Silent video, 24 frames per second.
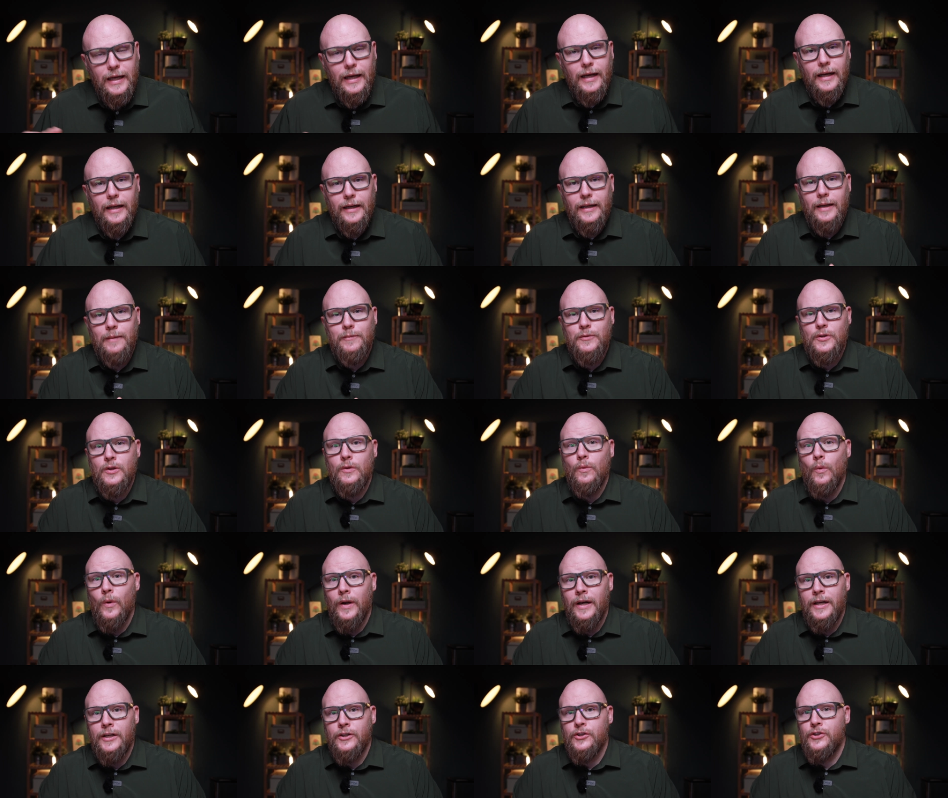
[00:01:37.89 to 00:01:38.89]
Uh, it comes with a
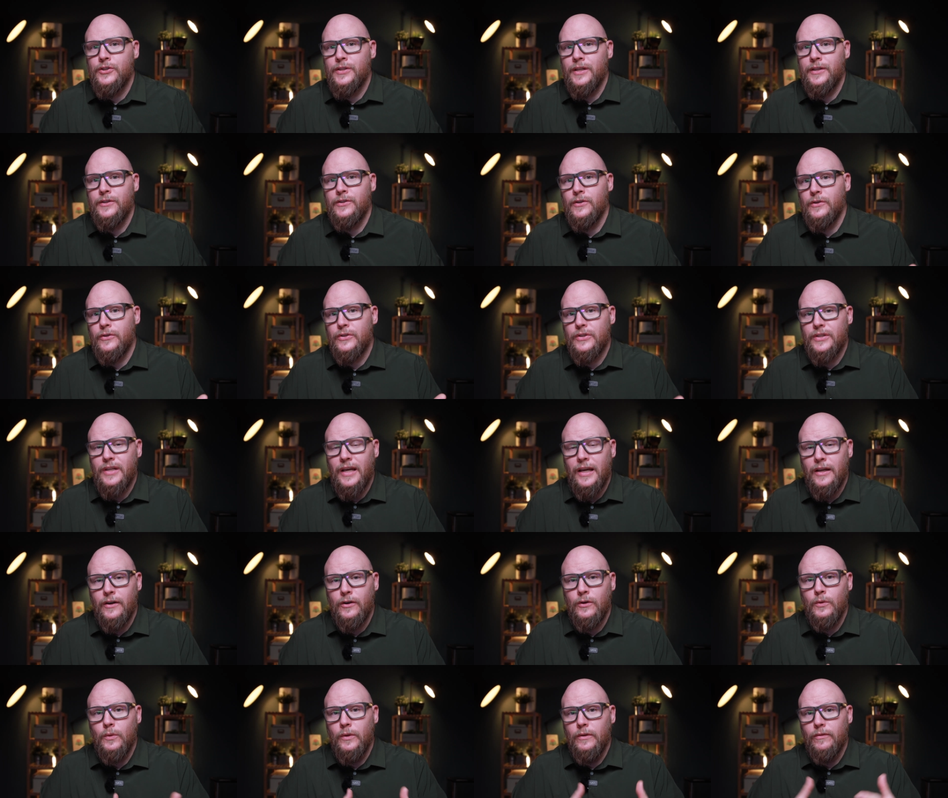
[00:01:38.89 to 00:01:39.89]
one inch sensor
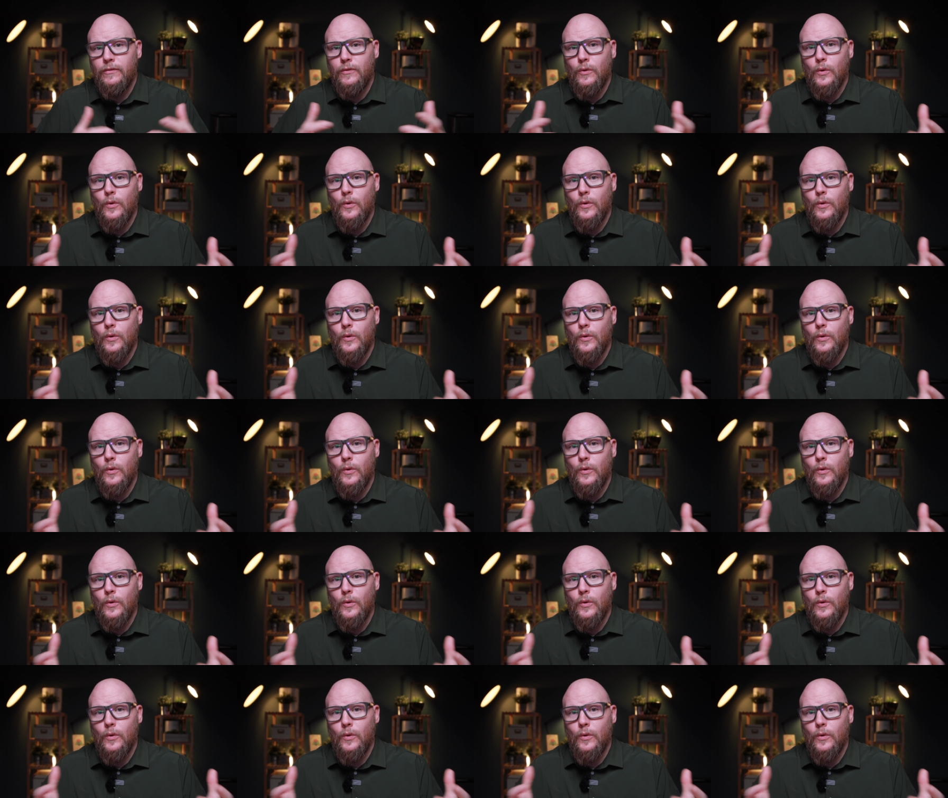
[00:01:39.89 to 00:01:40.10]
standard with a